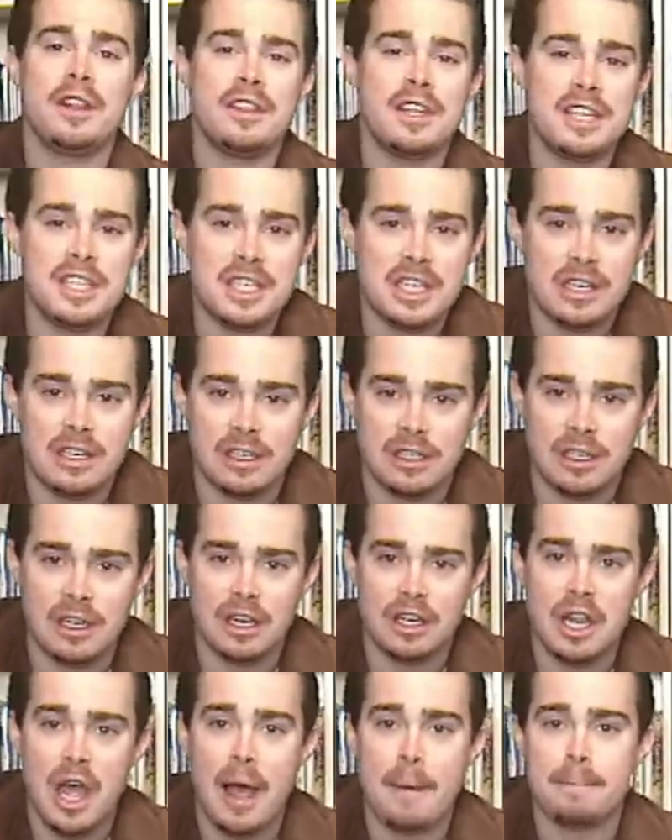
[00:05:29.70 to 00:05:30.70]
in this
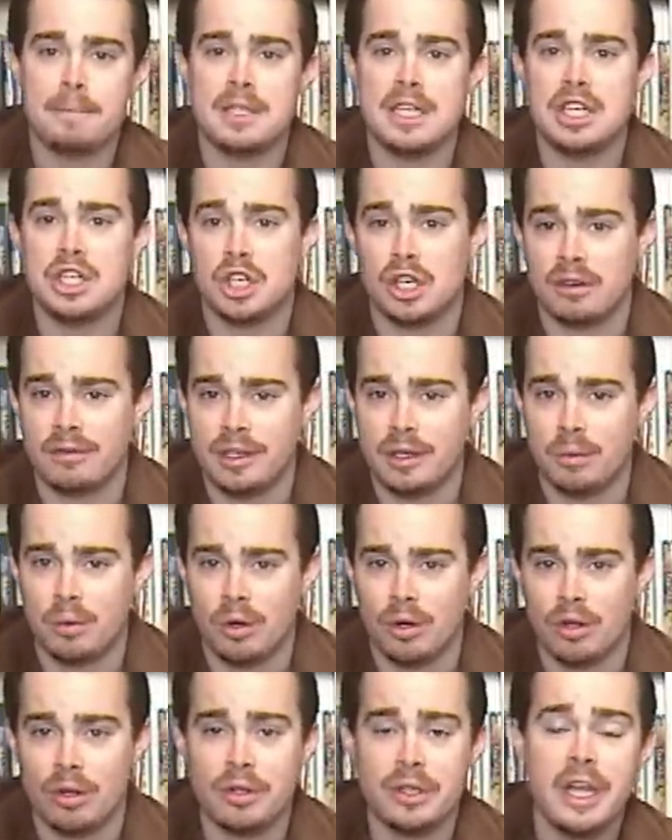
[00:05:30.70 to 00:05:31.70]
little topsy-turvy
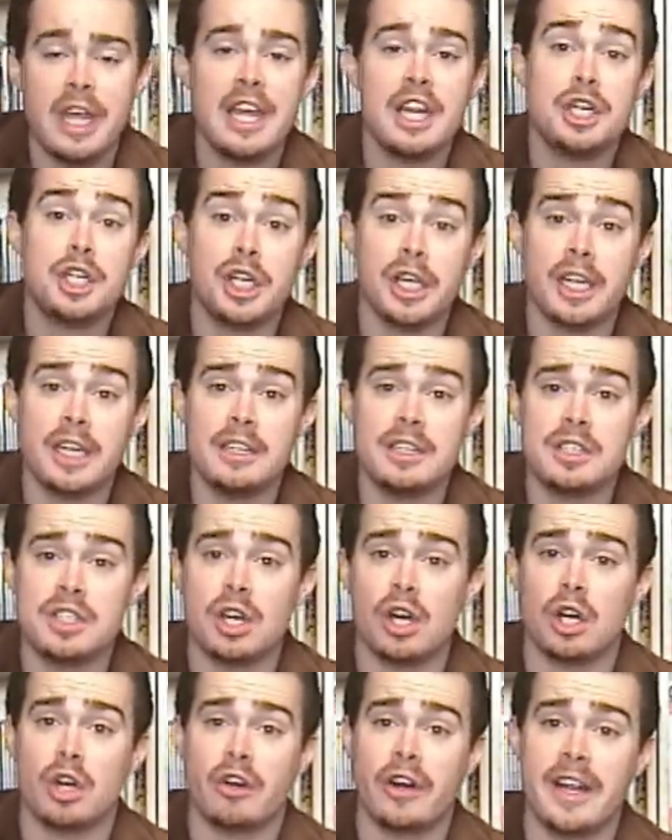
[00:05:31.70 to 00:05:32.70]
world, chickens
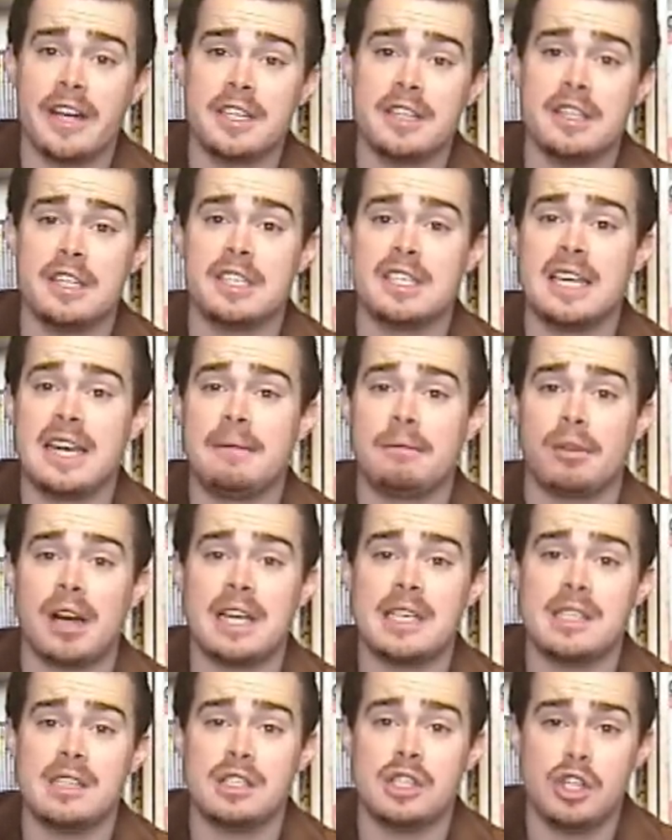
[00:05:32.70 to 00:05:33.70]
are granted the same
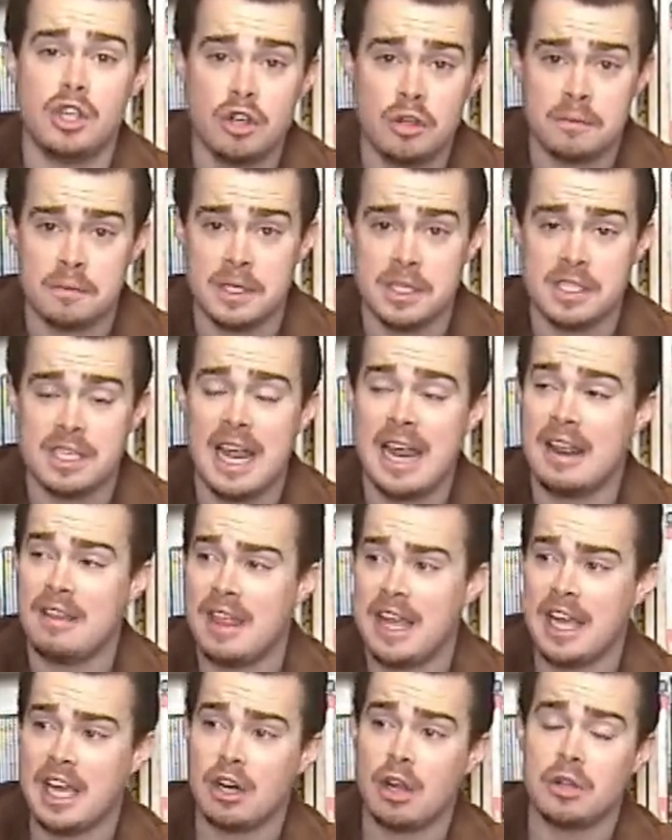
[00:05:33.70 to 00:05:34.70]
rights as humans, and
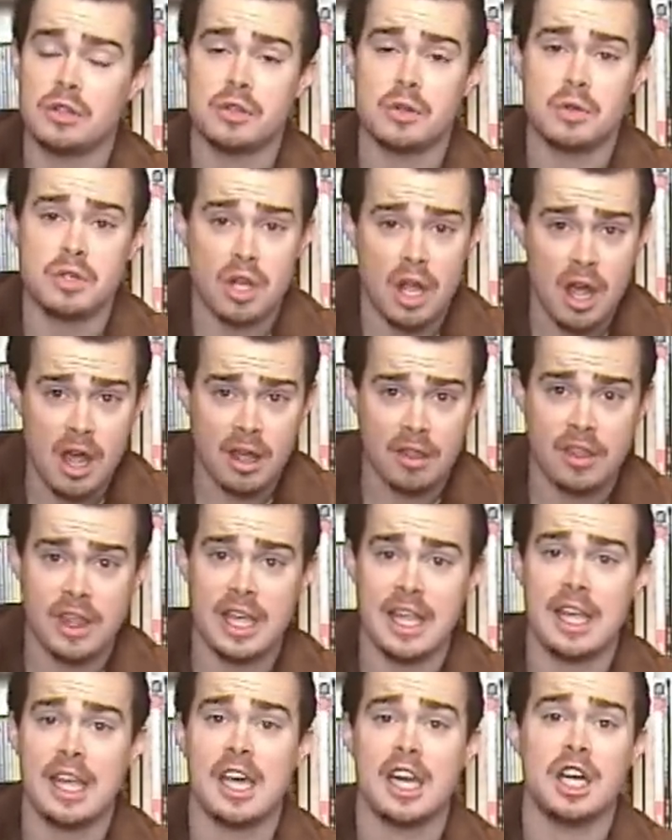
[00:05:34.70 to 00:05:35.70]
they can also talk, they
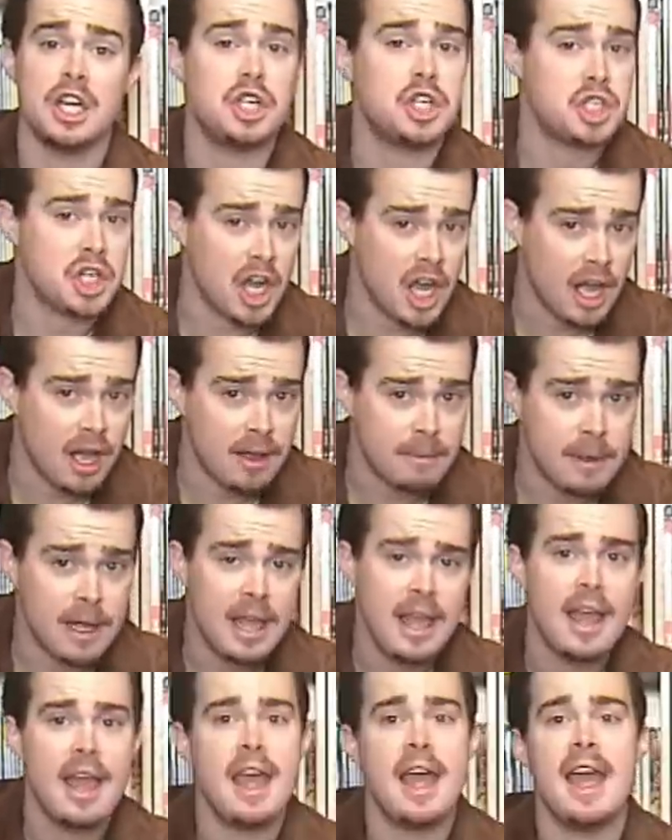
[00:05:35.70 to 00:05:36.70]
can get a job,
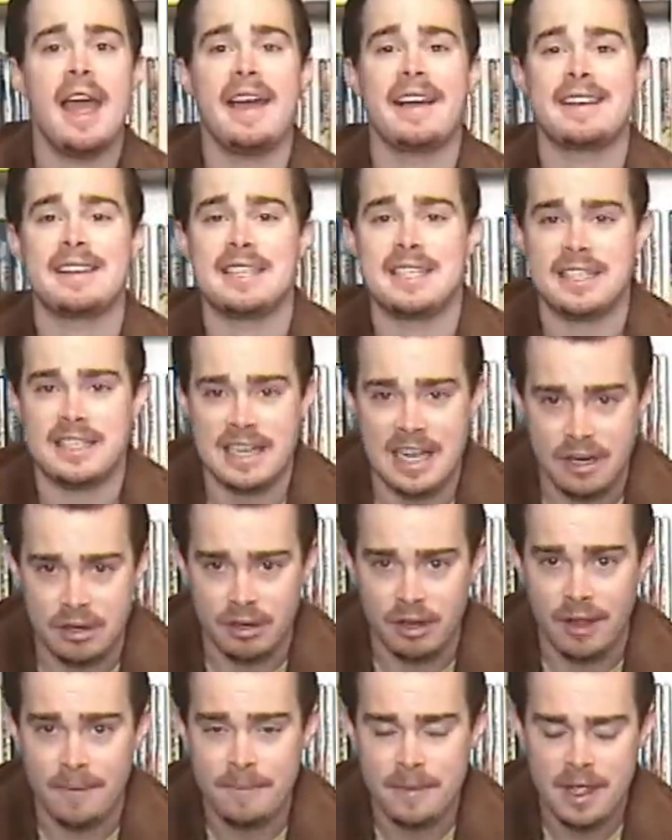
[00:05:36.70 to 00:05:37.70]

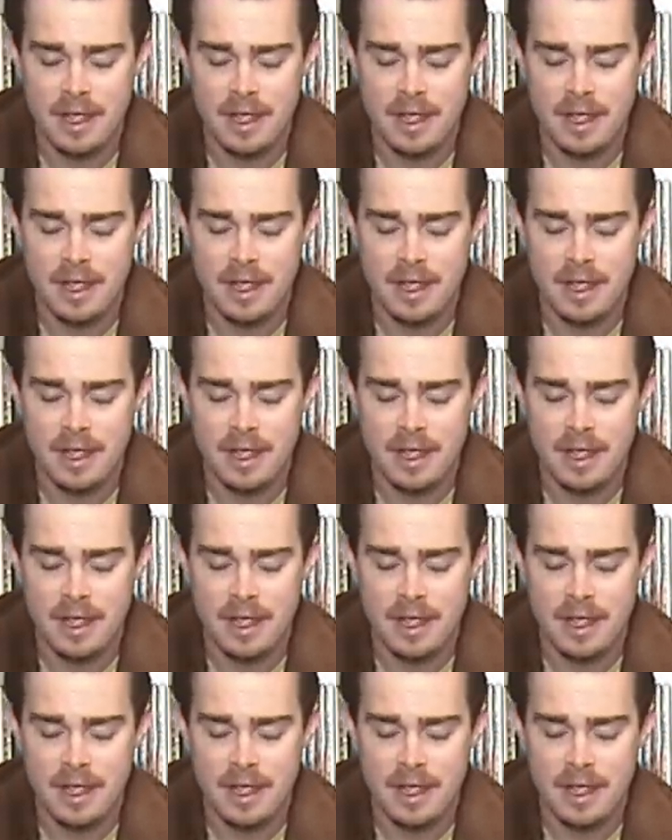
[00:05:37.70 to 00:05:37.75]
etc.